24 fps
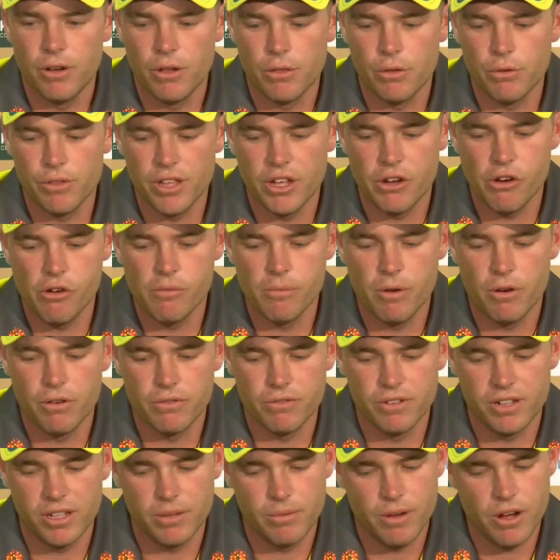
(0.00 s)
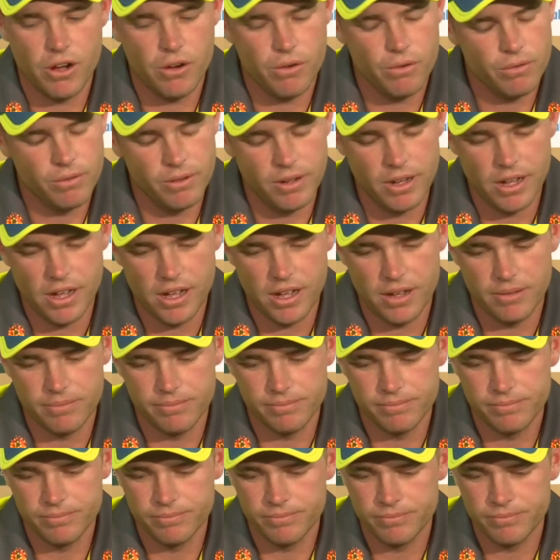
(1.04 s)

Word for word: I thought they all bowled really well. Um,